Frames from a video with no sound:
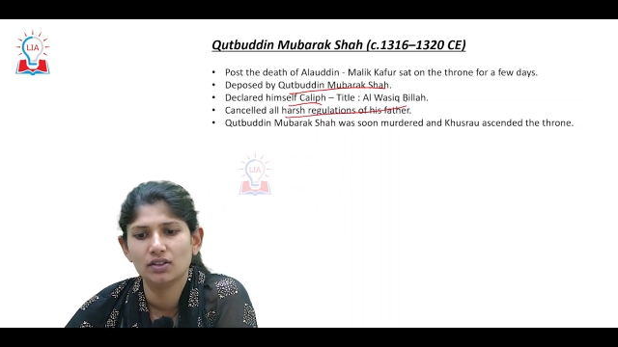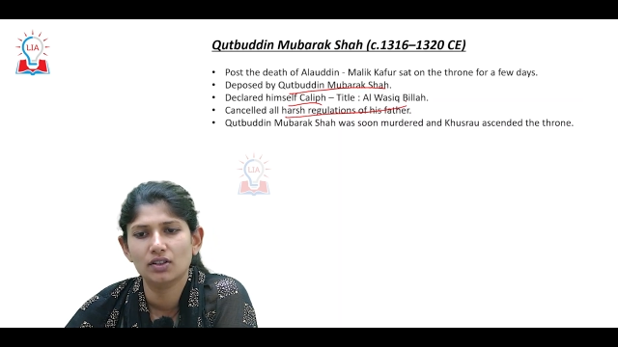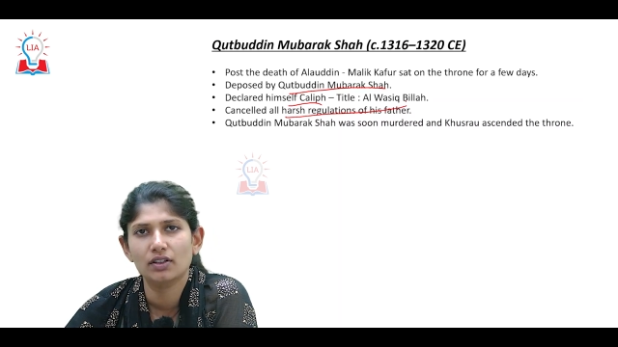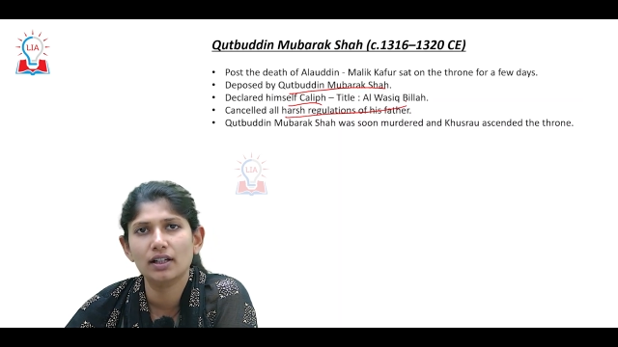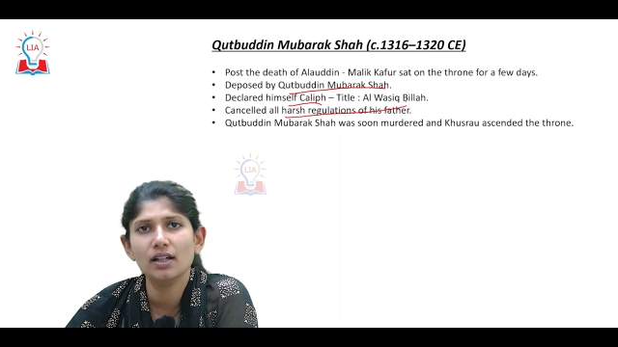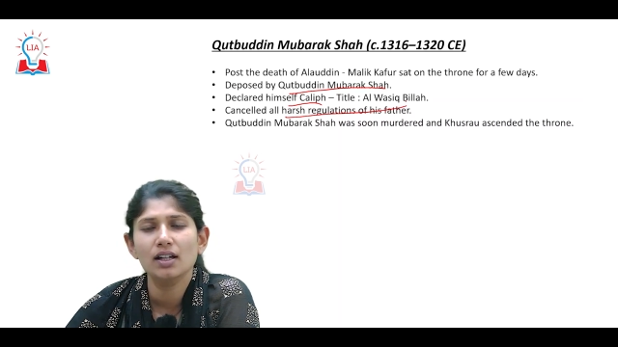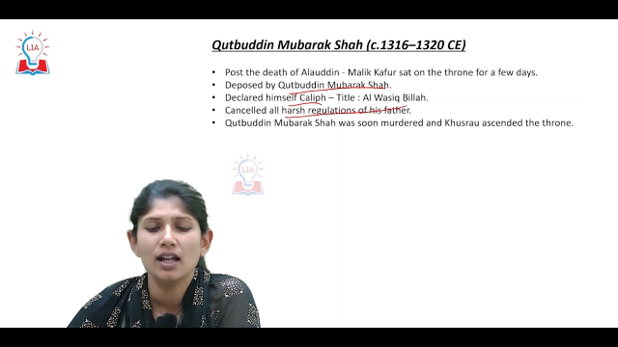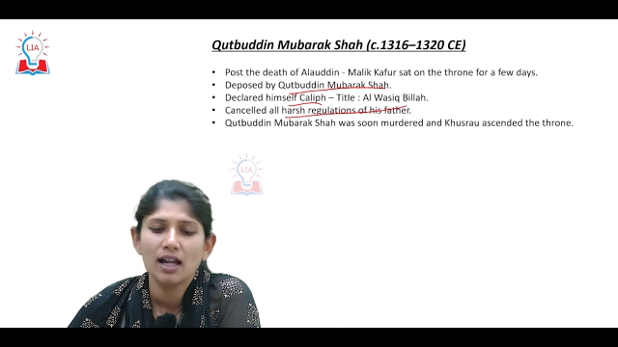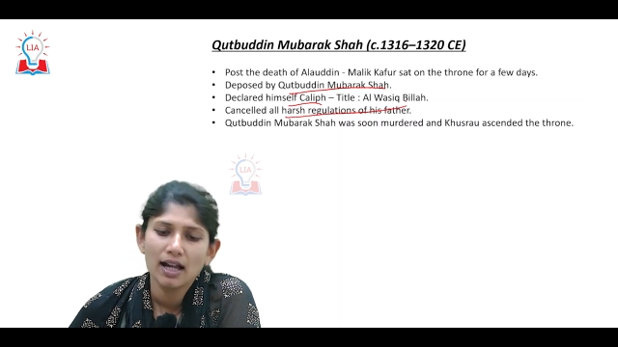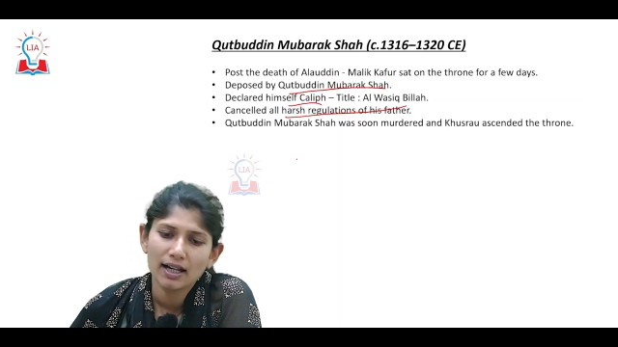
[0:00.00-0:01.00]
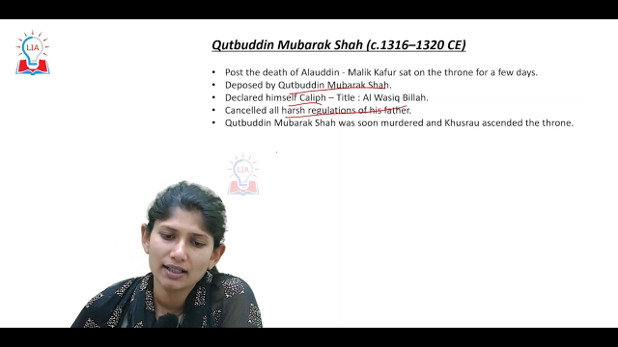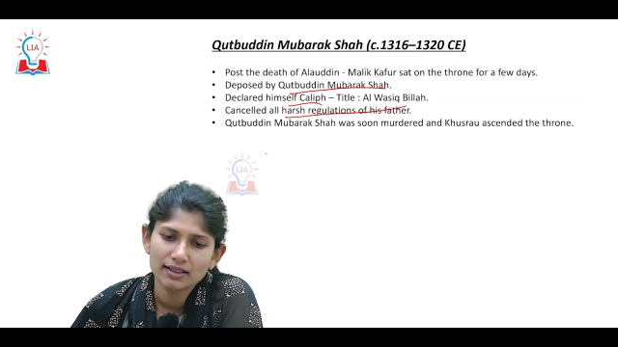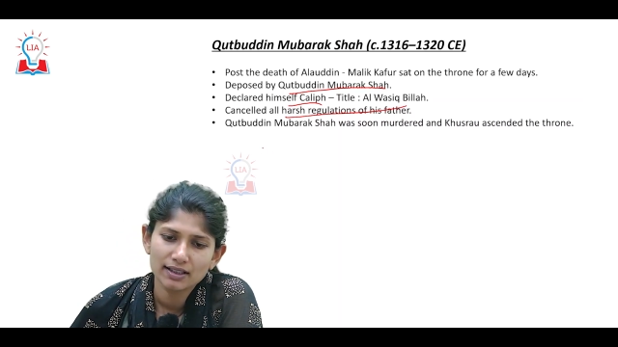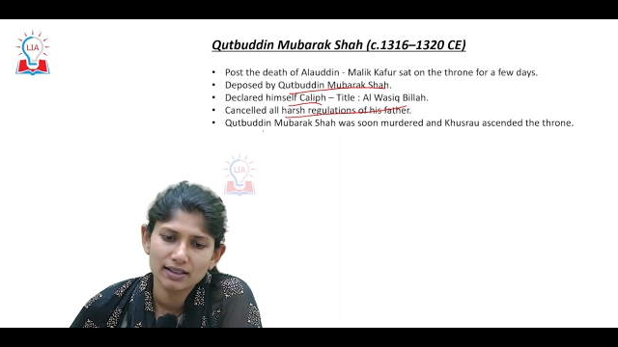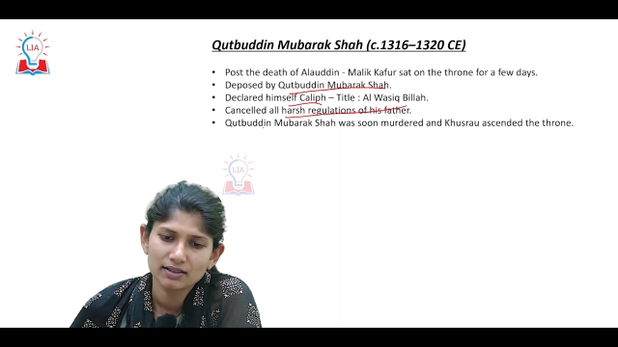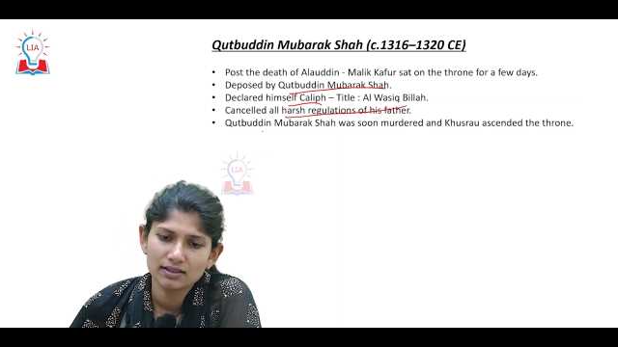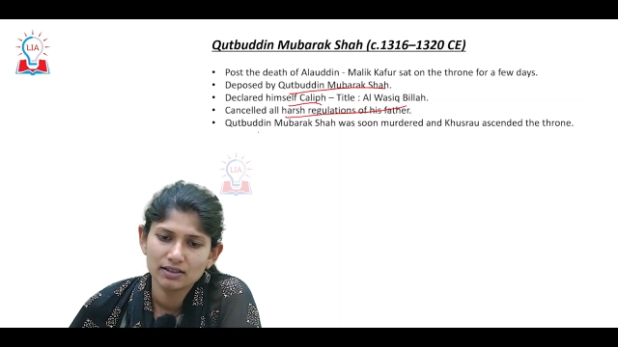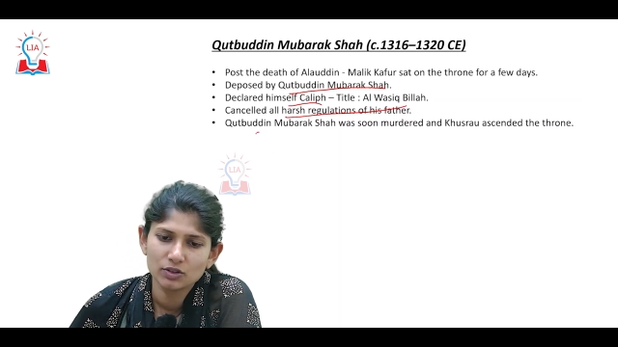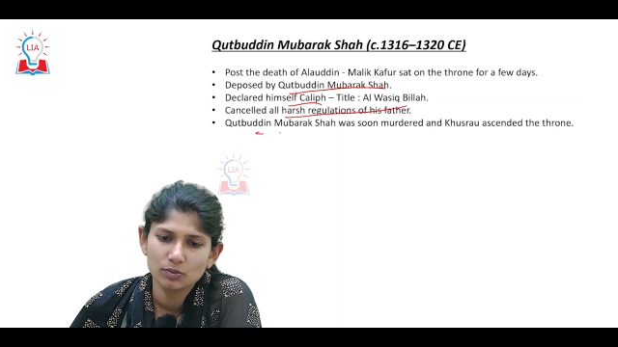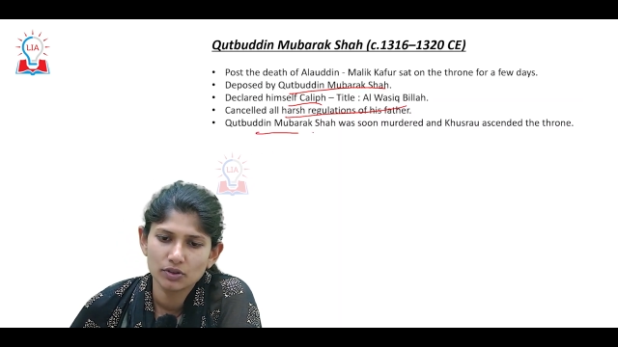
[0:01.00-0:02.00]
Okay, and again,
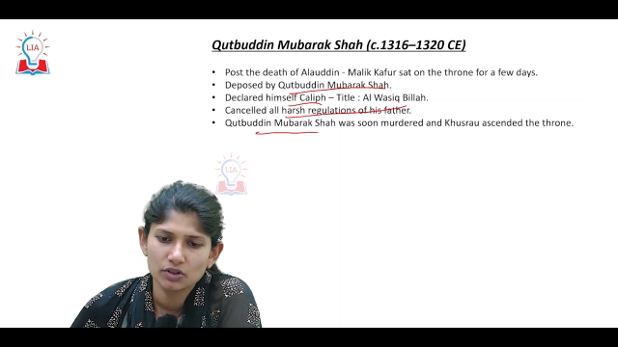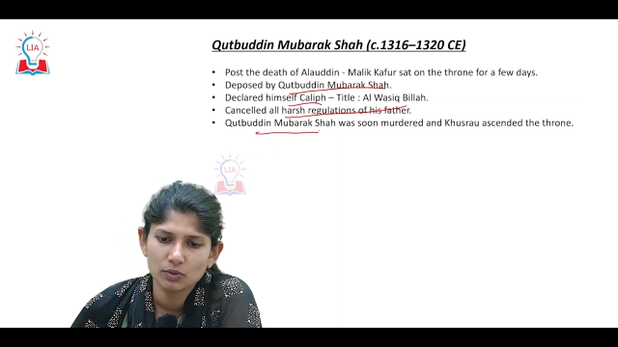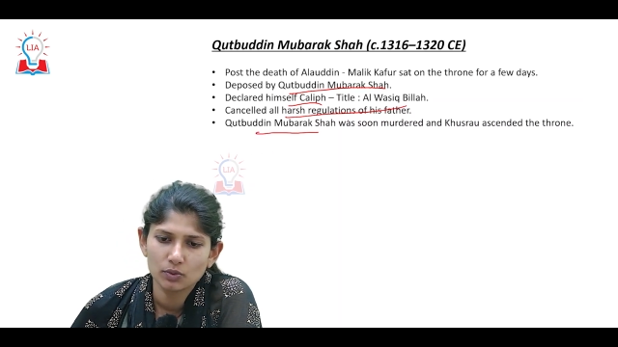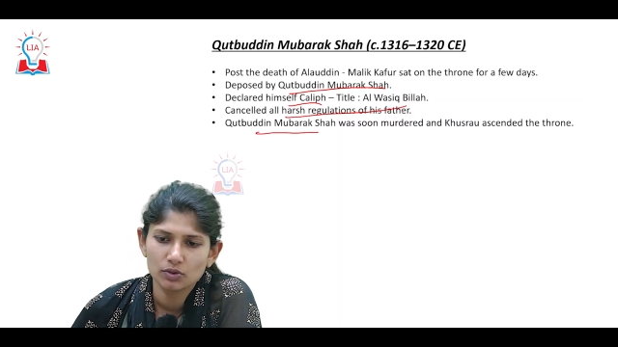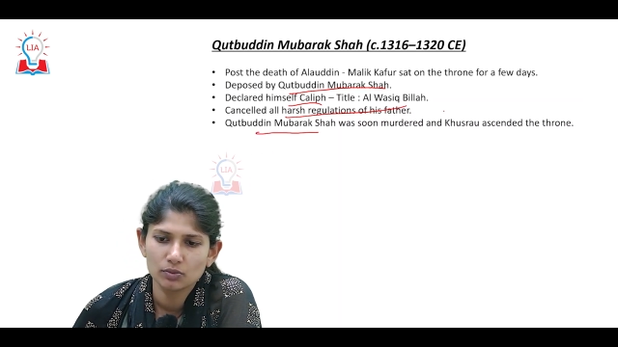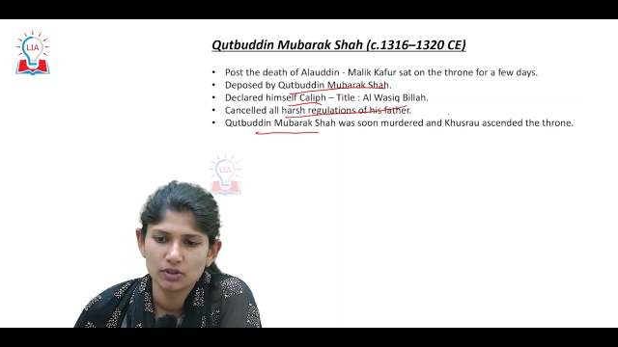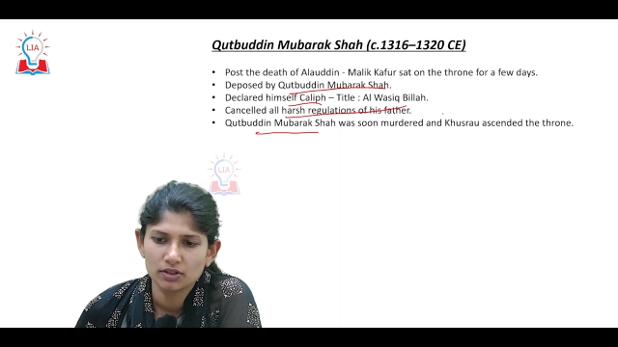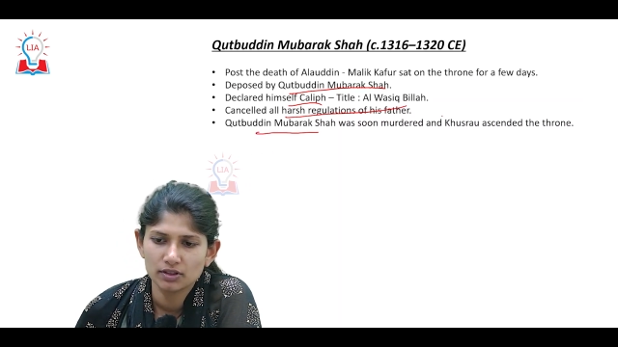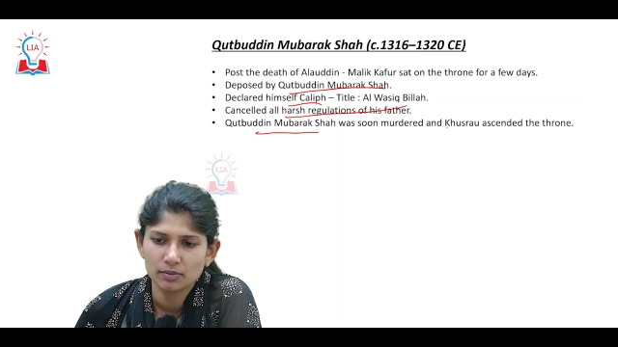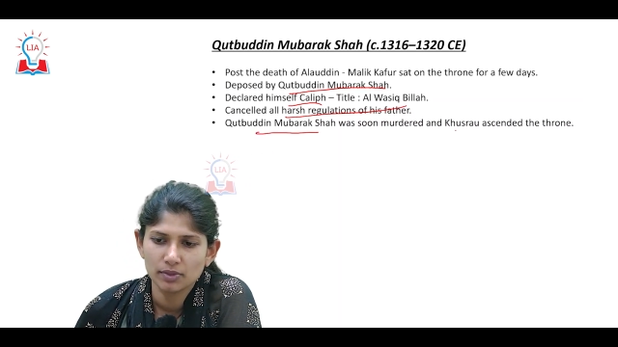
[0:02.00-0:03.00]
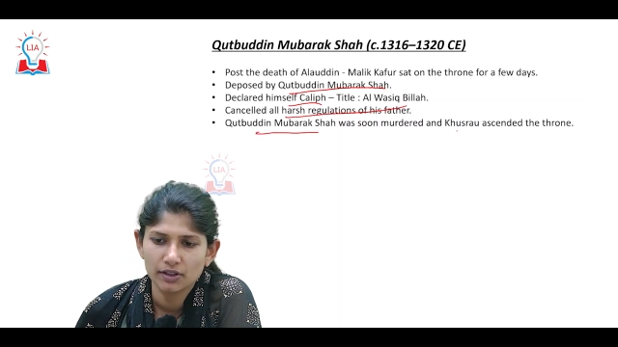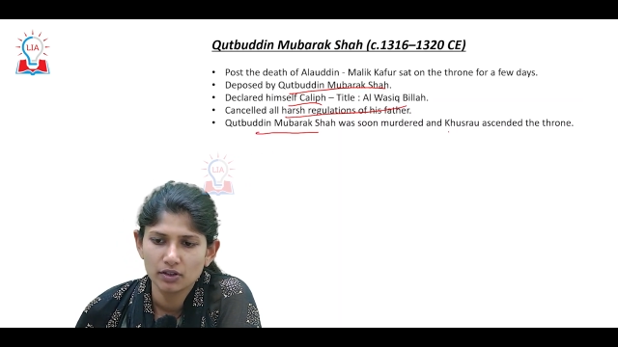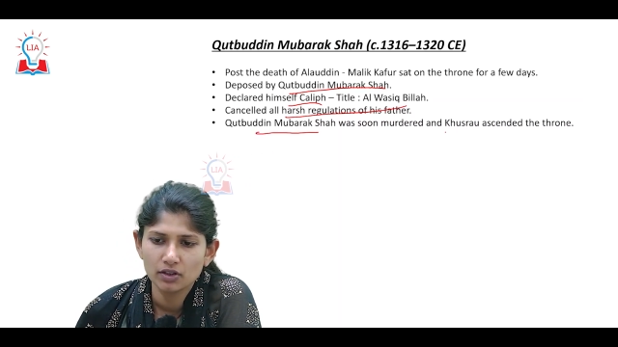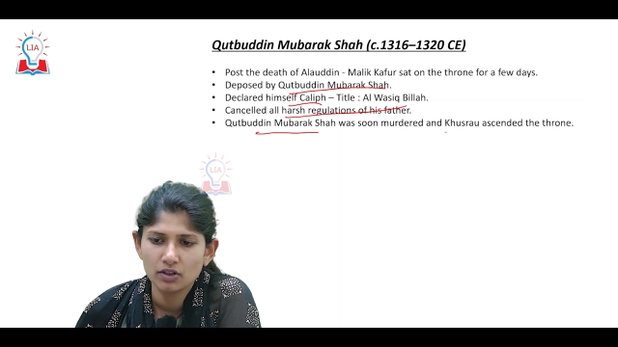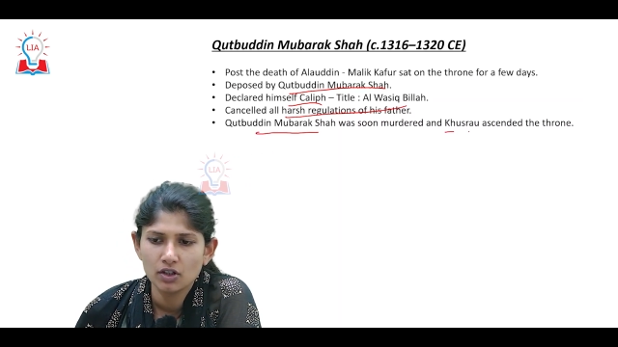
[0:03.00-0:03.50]
this person was murdered by your